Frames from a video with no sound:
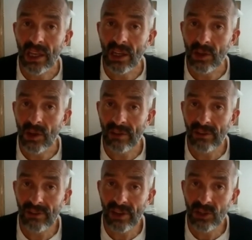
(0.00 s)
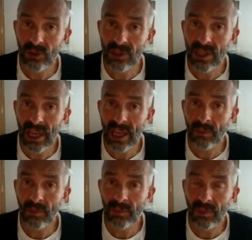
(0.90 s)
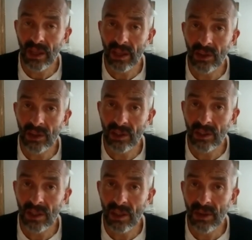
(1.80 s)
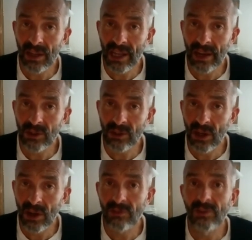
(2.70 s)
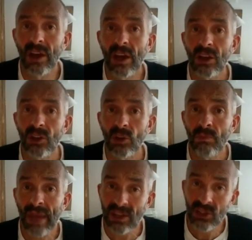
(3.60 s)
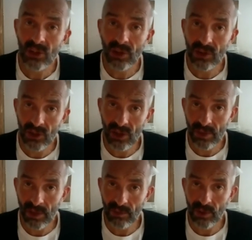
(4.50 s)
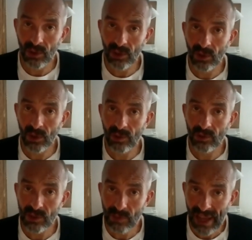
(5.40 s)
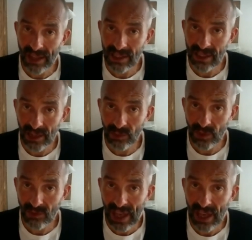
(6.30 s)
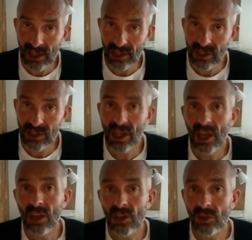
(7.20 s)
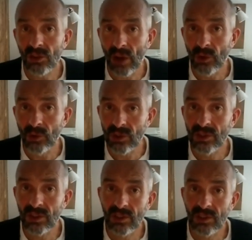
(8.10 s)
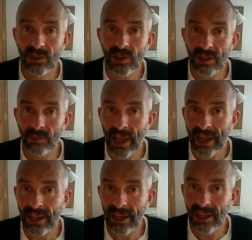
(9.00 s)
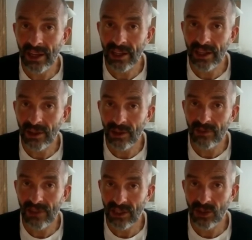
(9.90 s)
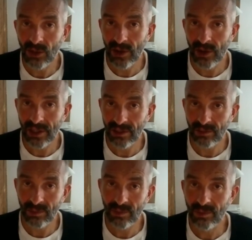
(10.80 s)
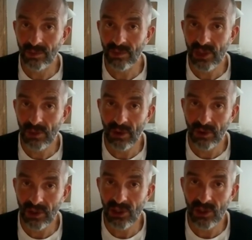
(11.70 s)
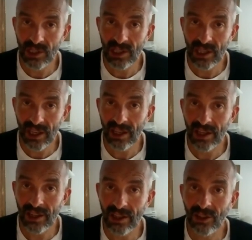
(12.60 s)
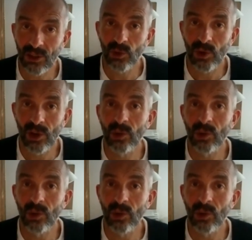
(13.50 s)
have a virtual team that you can dip in and out of. You make sure you treat people with respect and with fairness. You don't treat them like a Victorian ship owner choosing their crew.